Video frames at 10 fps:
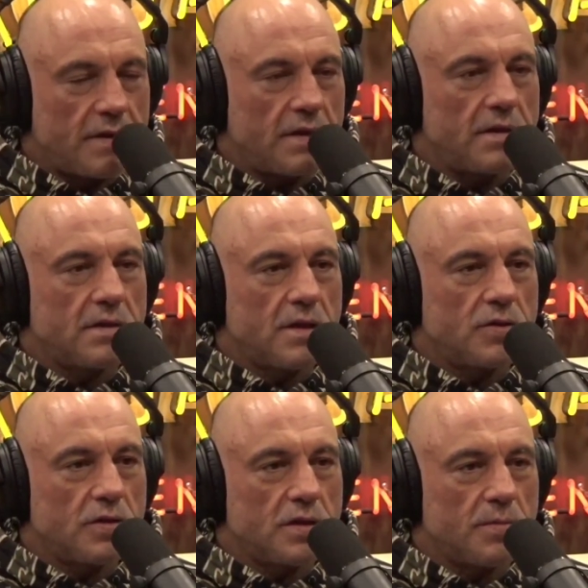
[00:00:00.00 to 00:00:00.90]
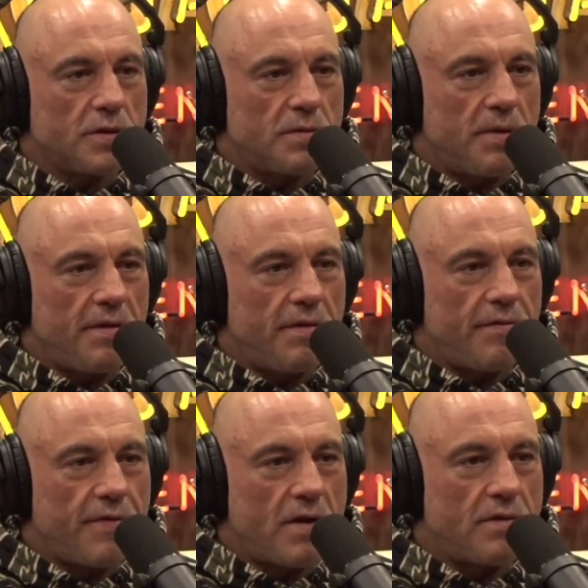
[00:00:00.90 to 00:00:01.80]
this country is supposed to be
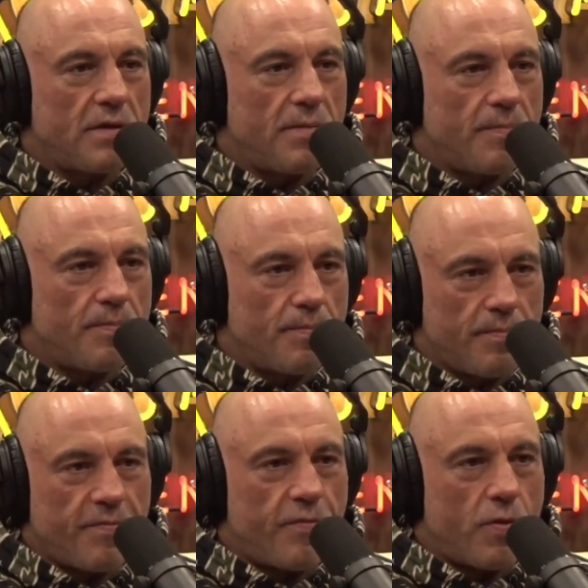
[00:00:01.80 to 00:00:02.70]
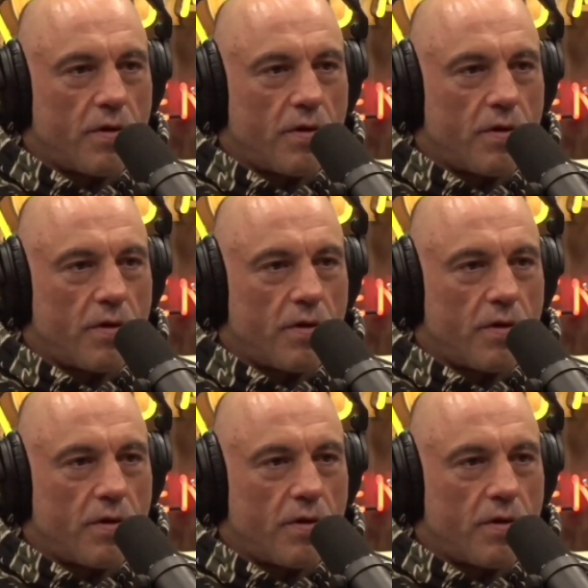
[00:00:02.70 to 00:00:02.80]
founded for.